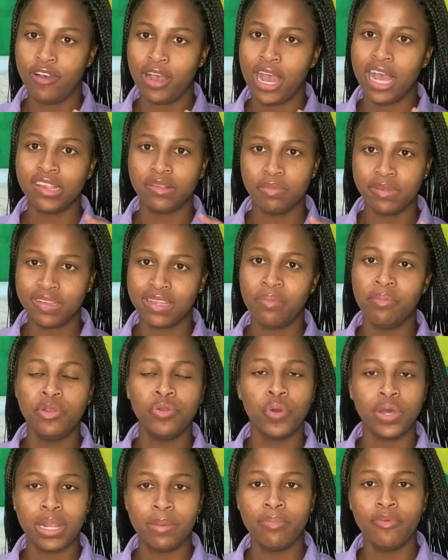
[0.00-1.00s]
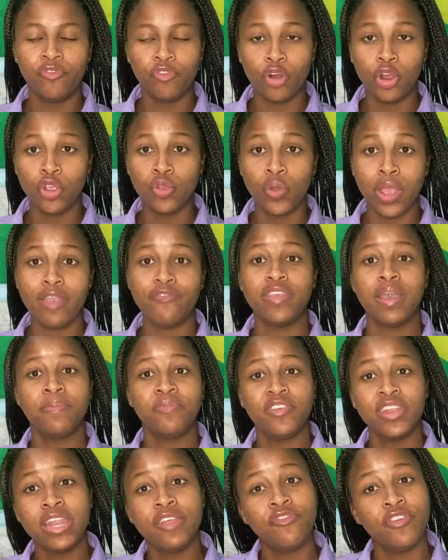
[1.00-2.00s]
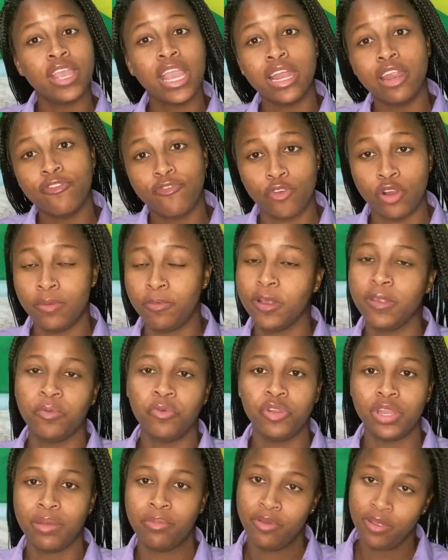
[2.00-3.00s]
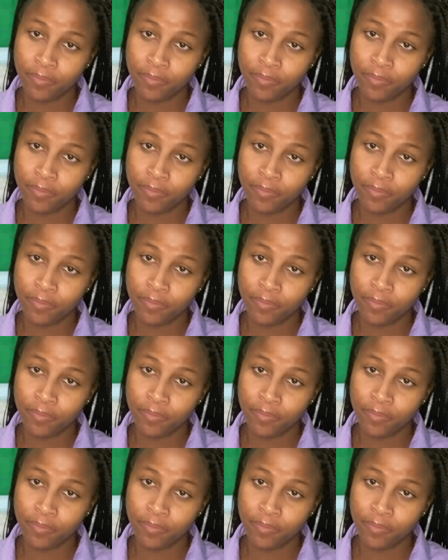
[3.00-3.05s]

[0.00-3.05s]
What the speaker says: As I said, I know them before you. If them did forget the front, plus want to give me